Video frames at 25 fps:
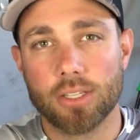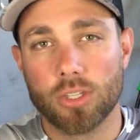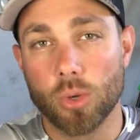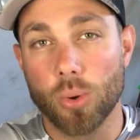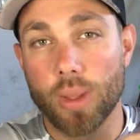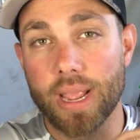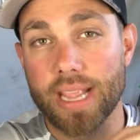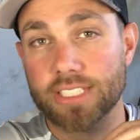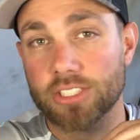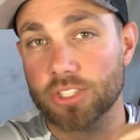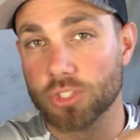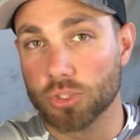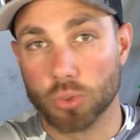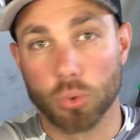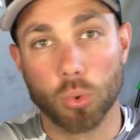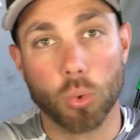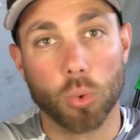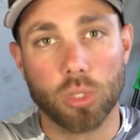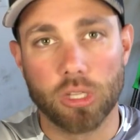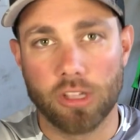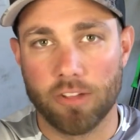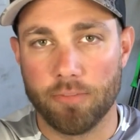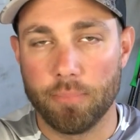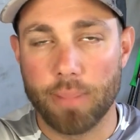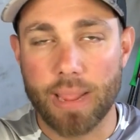to a
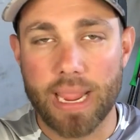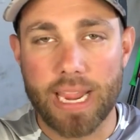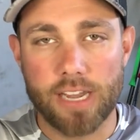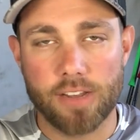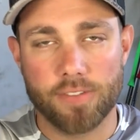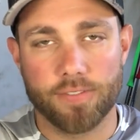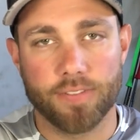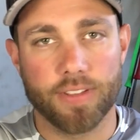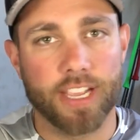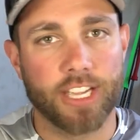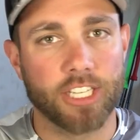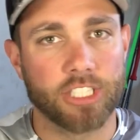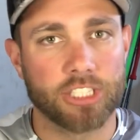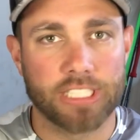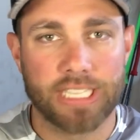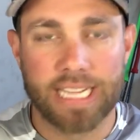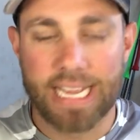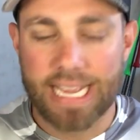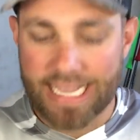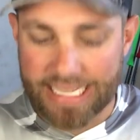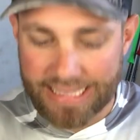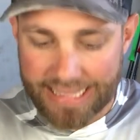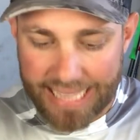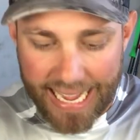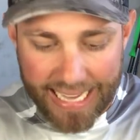school of bait fish,
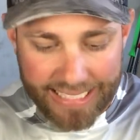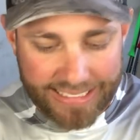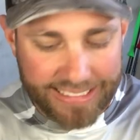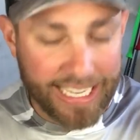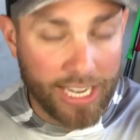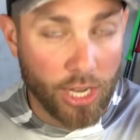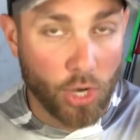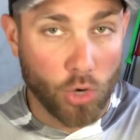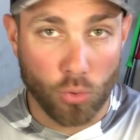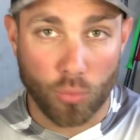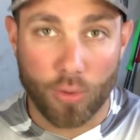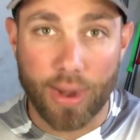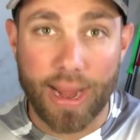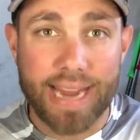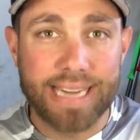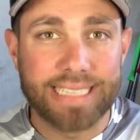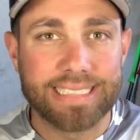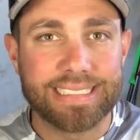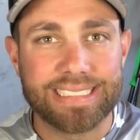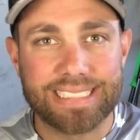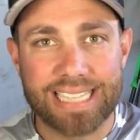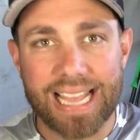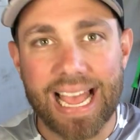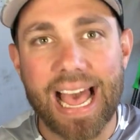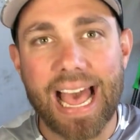that's a
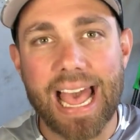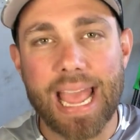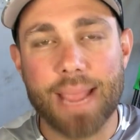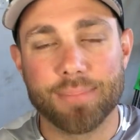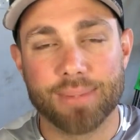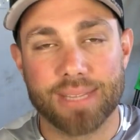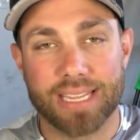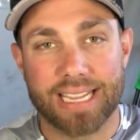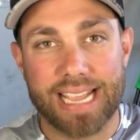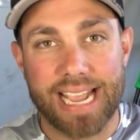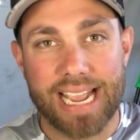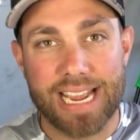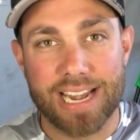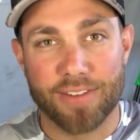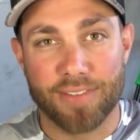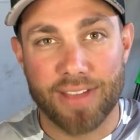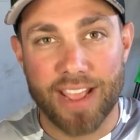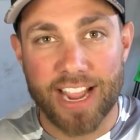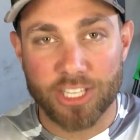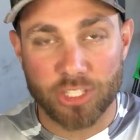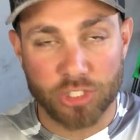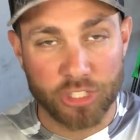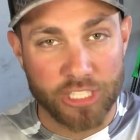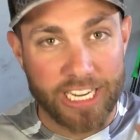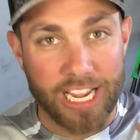great time to kind of
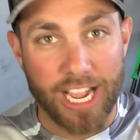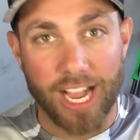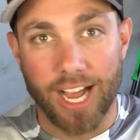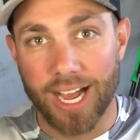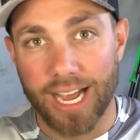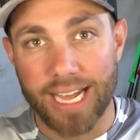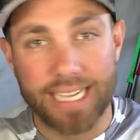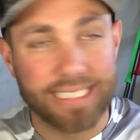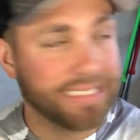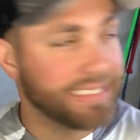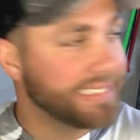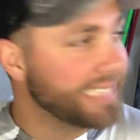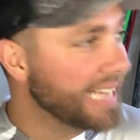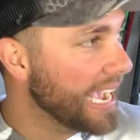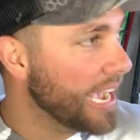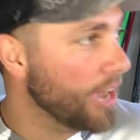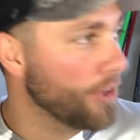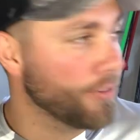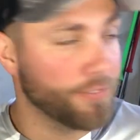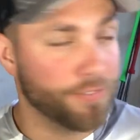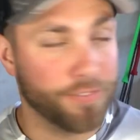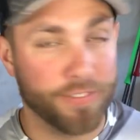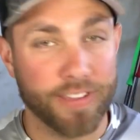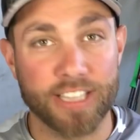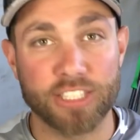actually hunt
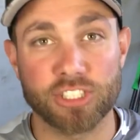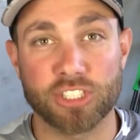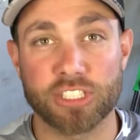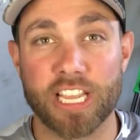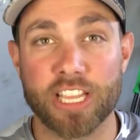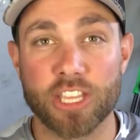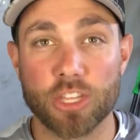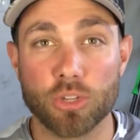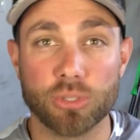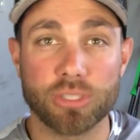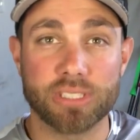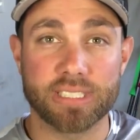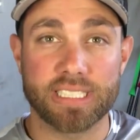down fish that you